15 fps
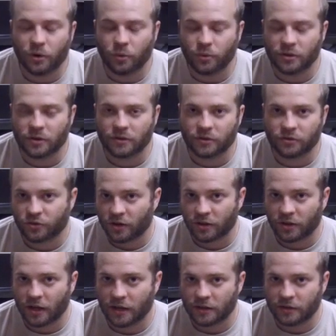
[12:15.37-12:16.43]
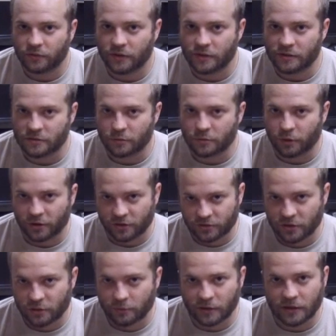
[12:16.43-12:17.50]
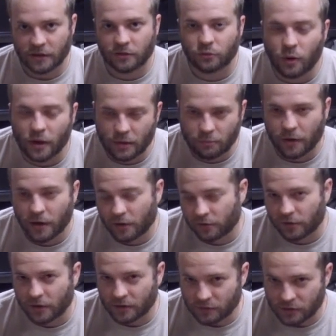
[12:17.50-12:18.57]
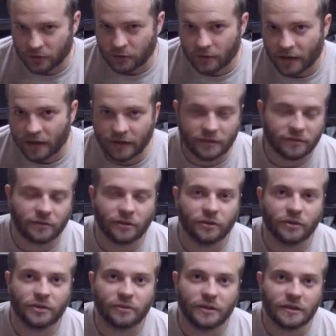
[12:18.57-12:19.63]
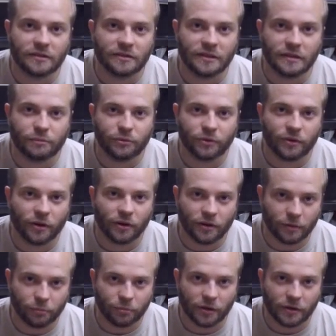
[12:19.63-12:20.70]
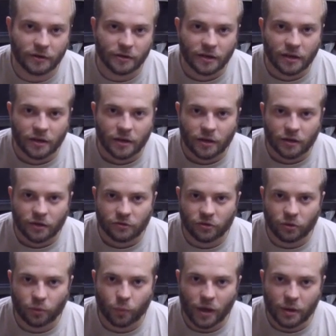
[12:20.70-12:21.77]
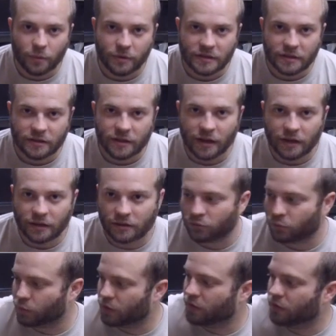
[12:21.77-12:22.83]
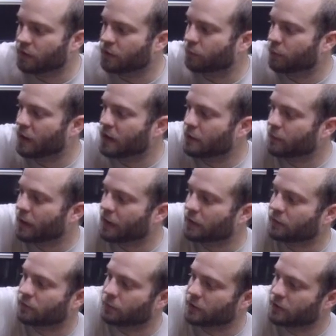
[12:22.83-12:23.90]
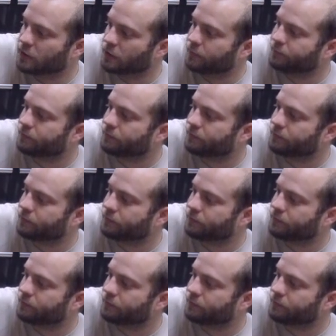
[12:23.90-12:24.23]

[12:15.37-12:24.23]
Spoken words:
But when you're at the start line of the Soapbox Derby, it is quite embarrassing if you do that, and so you need to keep your car upright. So the way we did that is with this pin mechanism here.